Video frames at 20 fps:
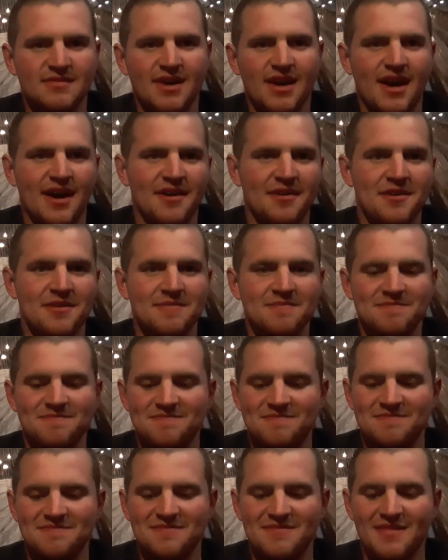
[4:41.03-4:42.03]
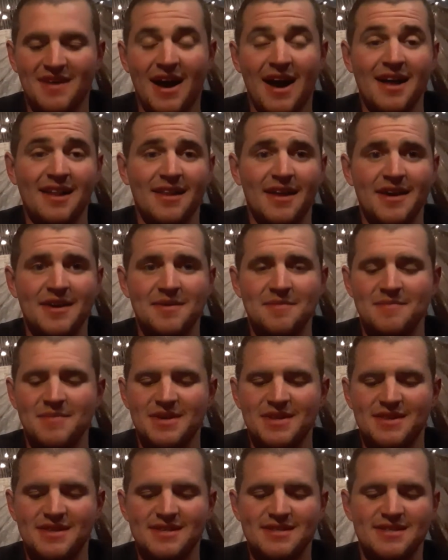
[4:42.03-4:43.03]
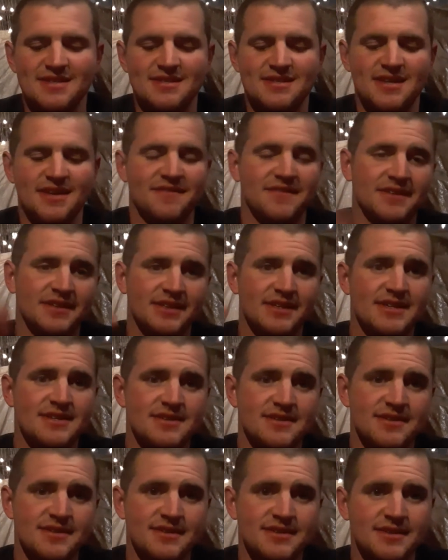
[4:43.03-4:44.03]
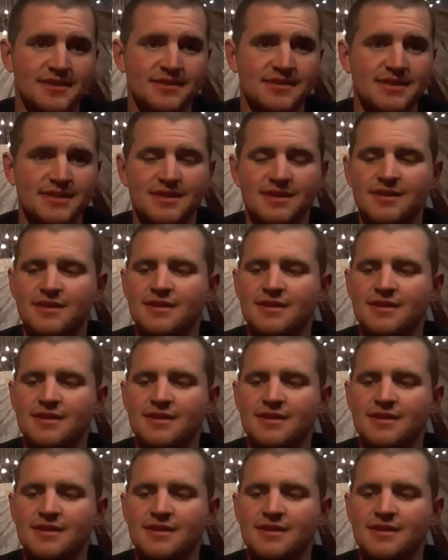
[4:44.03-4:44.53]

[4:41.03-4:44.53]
don't know. I like them, but this is definitely easier to deal with.